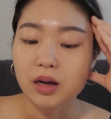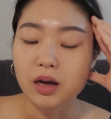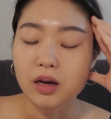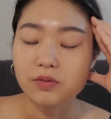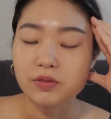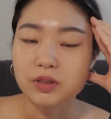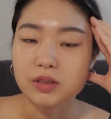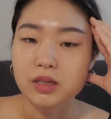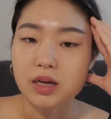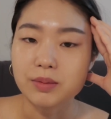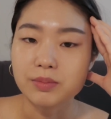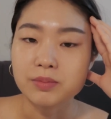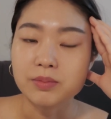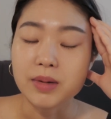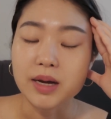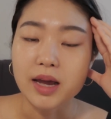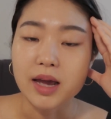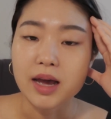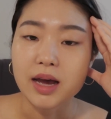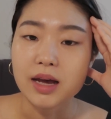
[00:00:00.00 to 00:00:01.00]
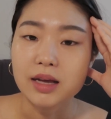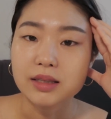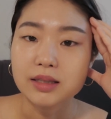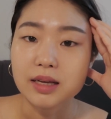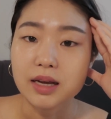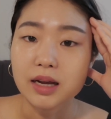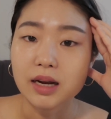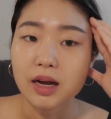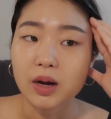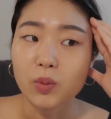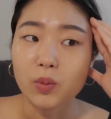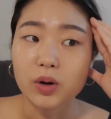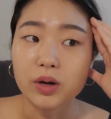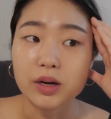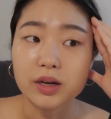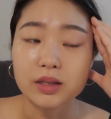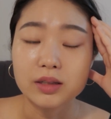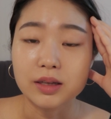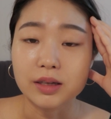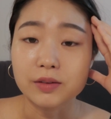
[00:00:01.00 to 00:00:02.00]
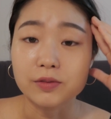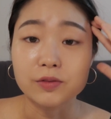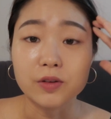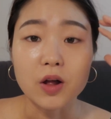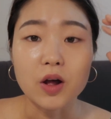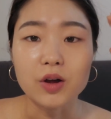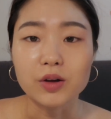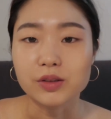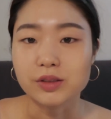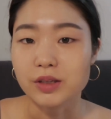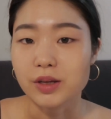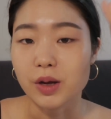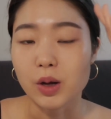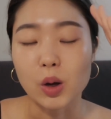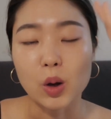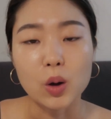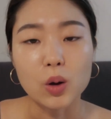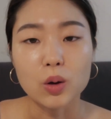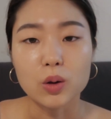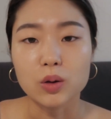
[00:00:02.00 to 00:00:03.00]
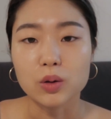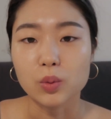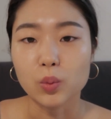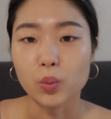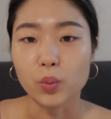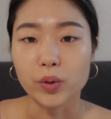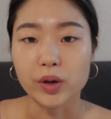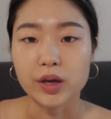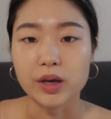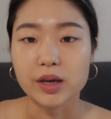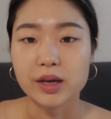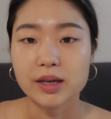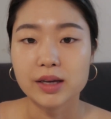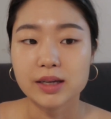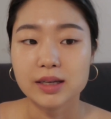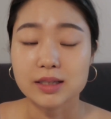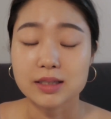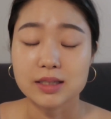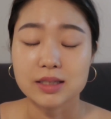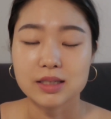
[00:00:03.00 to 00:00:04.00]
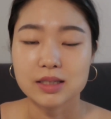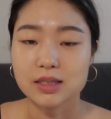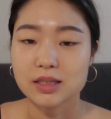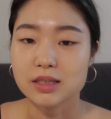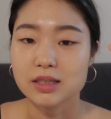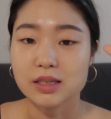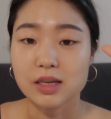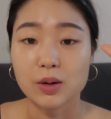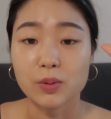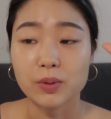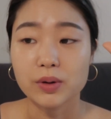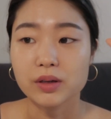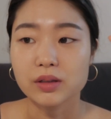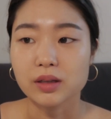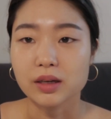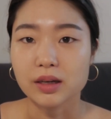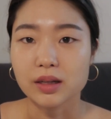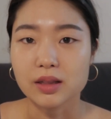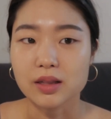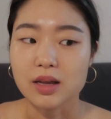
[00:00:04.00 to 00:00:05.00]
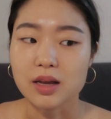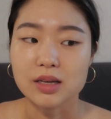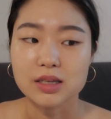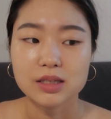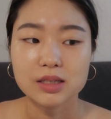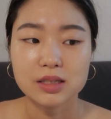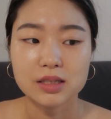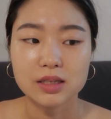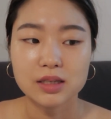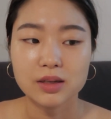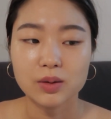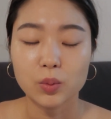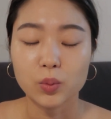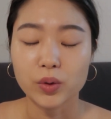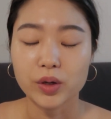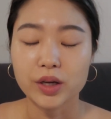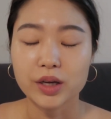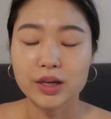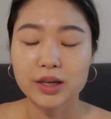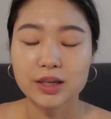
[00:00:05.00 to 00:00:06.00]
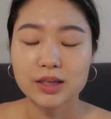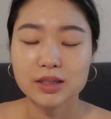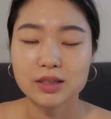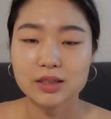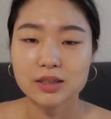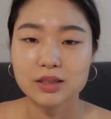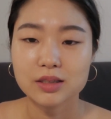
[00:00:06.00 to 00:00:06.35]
off the top of my head that I wanna like vlog the whole week because it's our like last week,